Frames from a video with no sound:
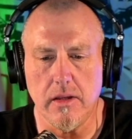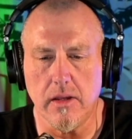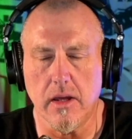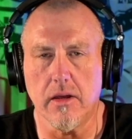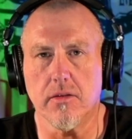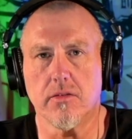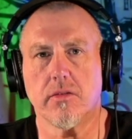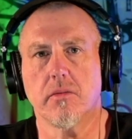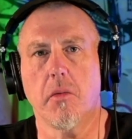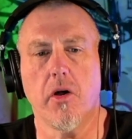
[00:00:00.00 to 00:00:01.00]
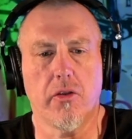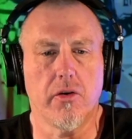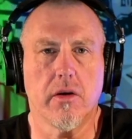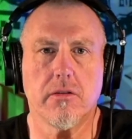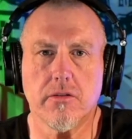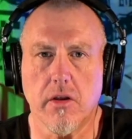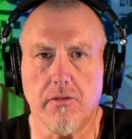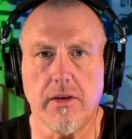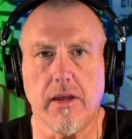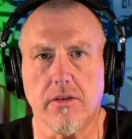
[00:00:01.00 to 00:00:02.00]
He has some other
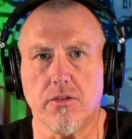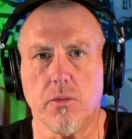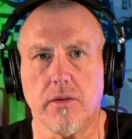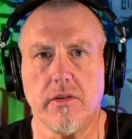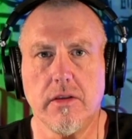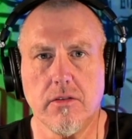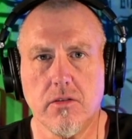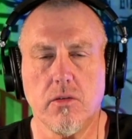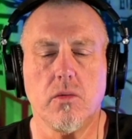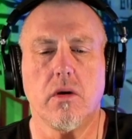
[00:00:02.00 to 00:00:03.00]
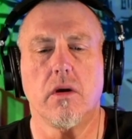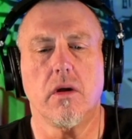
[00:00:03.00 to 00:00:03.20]
stuff he has to attend to.